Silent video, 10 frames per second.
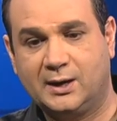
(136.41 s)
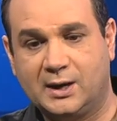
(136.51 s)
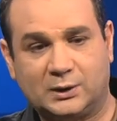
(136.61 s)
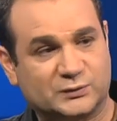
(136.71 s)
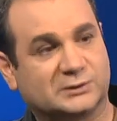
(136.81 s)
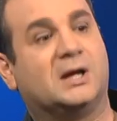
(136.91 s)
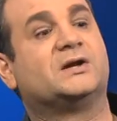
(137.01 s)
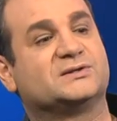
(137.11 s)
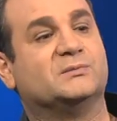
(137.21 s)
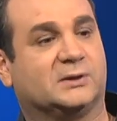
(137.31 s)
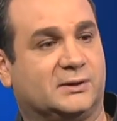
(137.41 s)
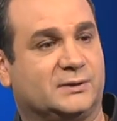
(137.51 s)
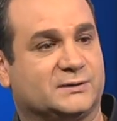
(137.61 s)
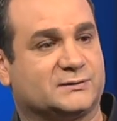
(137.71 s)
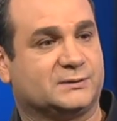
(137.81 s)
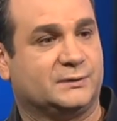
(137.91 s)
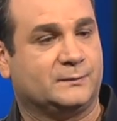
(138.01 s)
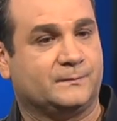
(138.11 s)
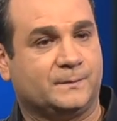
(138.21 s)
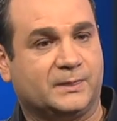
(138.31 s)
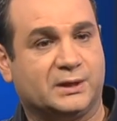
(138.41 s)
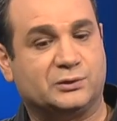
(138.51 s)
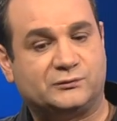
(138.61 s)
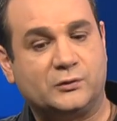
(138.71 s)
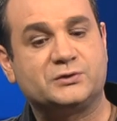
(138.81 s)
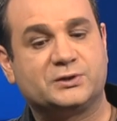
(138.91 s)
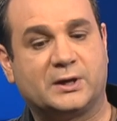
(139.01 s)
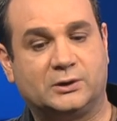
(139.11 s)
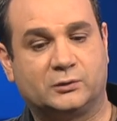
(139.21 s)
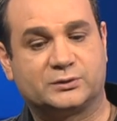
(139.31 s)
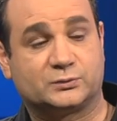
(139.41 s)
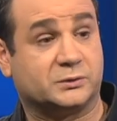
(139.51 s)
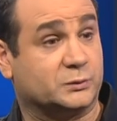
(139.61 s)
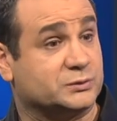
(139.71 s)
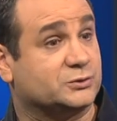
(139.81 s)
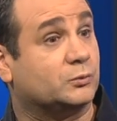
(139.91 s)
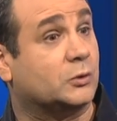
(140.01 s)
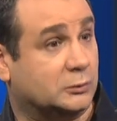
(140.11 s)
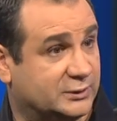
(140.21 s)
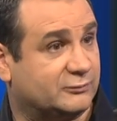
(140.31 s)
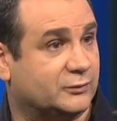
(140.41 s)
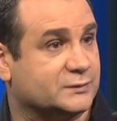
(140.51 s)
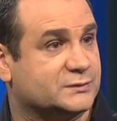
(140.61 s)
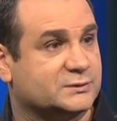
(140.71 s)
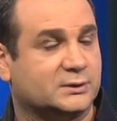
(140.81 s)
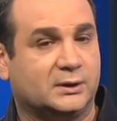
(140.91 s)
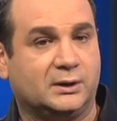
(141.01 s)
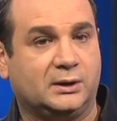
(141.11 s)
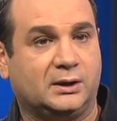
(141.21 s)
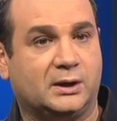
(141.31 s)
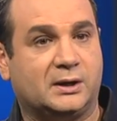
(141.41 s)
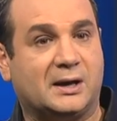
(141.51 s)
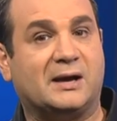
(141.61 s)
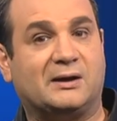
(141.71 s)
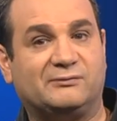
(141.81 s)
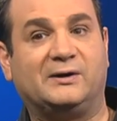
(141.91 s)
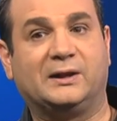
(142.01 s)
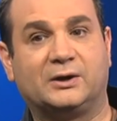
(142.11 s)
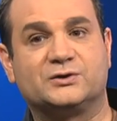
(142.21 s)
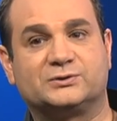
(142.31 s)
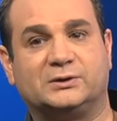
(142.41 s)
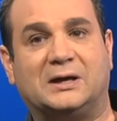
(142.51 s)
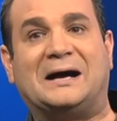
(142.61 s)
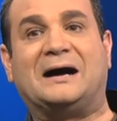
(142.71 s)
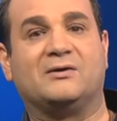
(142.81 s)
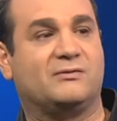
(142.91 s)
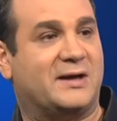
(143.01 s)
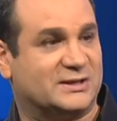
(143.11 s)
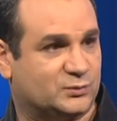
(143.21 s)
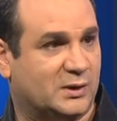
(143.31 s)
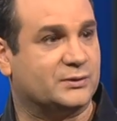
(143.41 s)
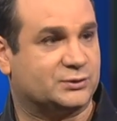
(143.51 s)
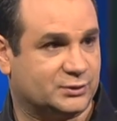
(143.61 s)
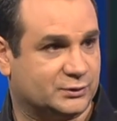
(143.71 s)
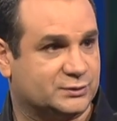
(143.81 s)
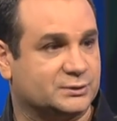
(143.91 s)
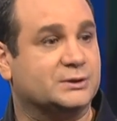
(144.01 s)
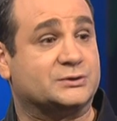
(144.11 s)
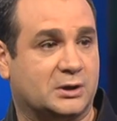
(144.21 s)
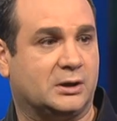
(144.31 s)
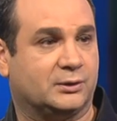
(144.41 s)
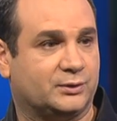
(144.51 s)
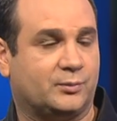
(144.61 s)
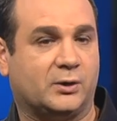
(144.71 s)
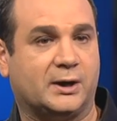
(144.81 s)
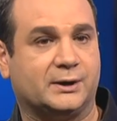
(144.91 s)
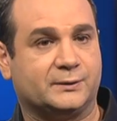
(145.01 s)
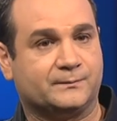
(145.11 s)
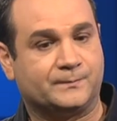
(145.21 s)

And there was a lot of similarities. And the first thing I noticed was, was the role difference. And I finally understood, ah, that's why the church is called the bride.